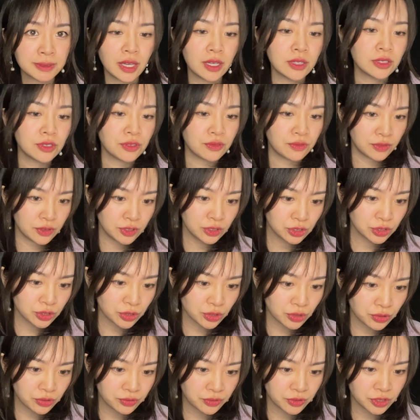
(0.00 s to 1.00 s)
And the
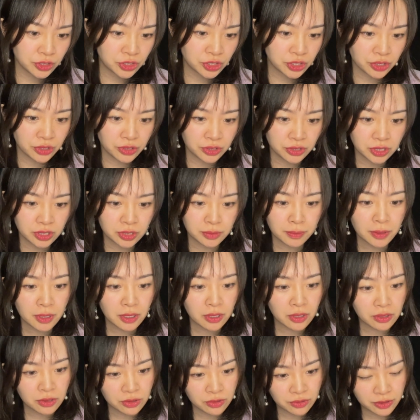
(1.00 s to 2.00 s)
visual features
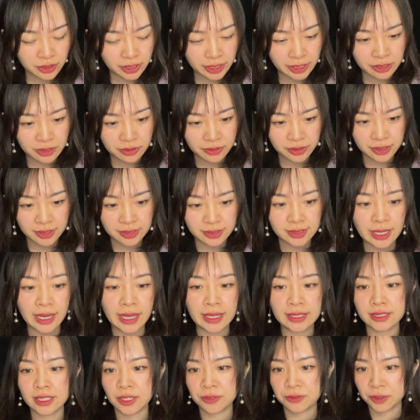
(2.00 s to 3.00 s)
pearl earrings
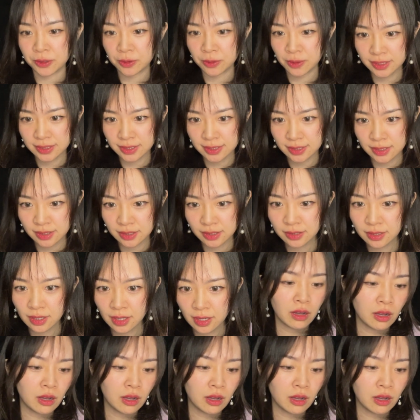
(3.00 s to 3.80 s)
as I requested.